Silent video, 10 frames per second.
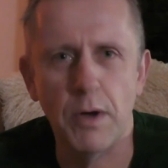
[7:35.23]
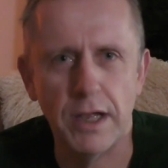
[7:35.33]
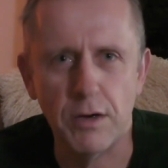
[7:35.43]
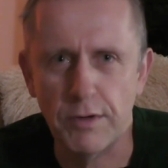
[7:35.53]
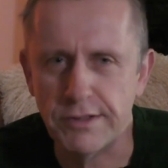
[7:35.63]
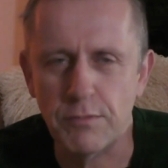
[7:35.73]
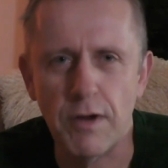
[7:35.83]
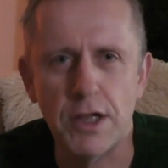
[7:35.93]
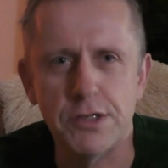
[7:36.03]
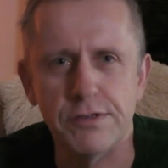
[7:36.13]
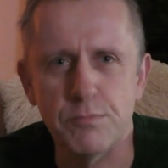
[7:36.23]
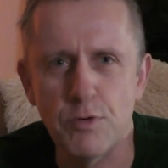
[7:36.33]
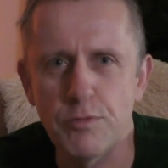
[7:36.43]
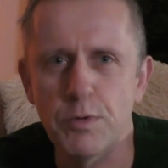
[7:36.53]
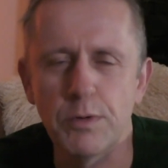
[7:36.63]
by increasing ranges of
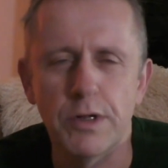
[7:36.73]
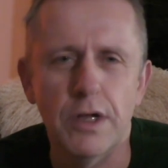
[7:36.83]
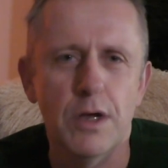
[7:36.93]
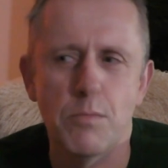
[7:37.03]
movement,